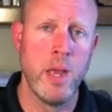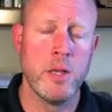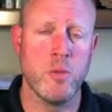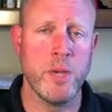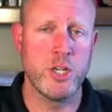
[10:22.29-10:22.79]

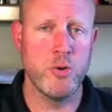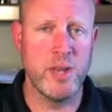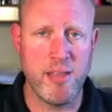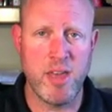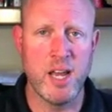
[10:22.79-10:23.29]
So make sure you
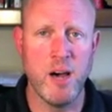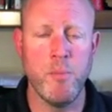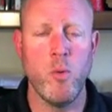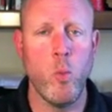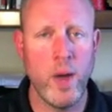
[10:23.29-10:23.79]
get that
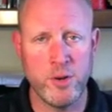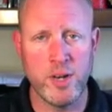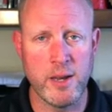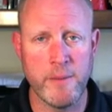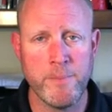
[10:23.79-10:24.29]
help when you
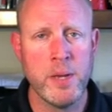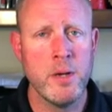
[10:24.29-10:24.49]
need it.